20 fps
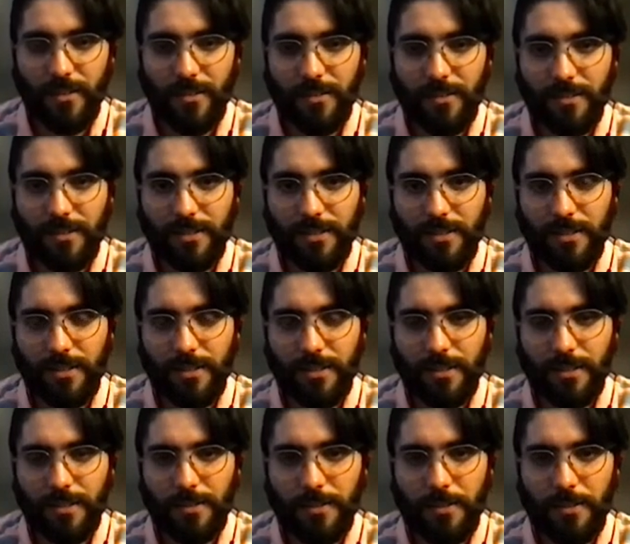
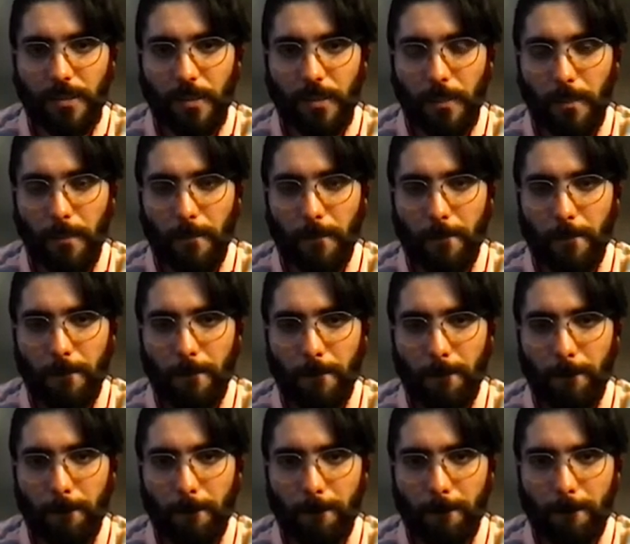
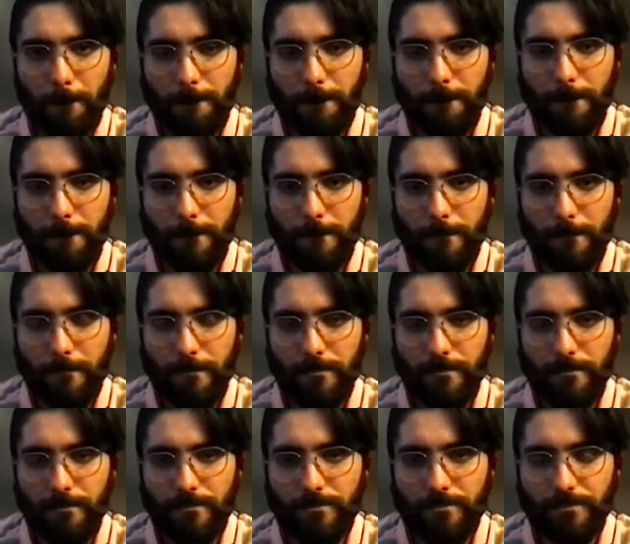
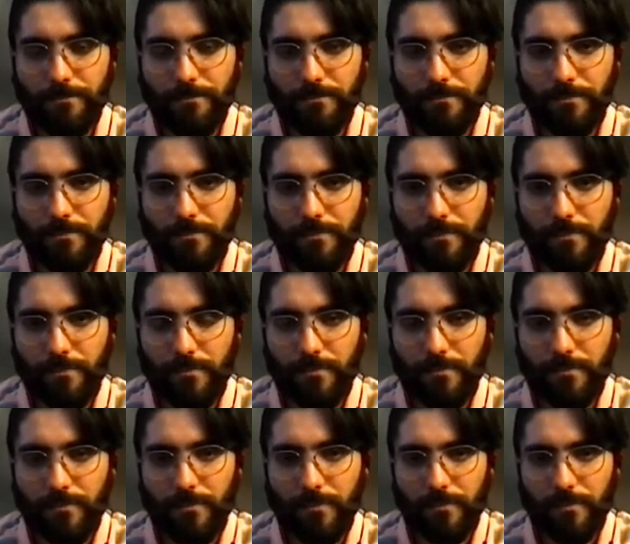
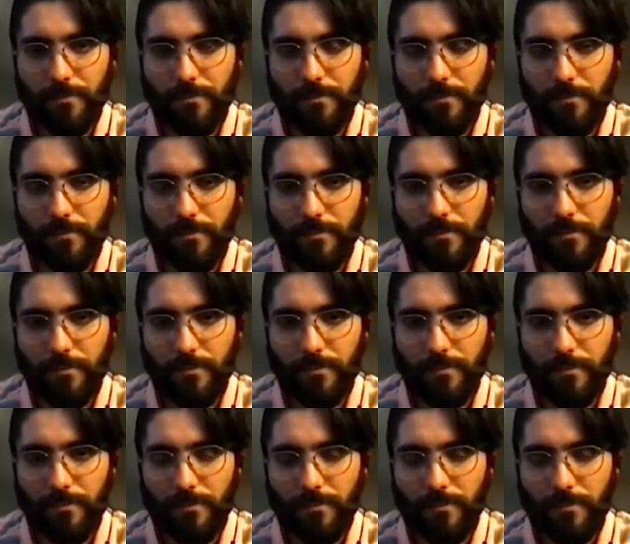
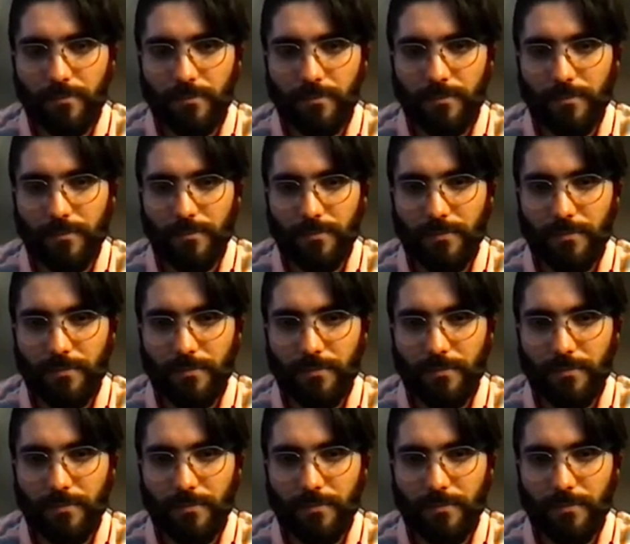(not speaking)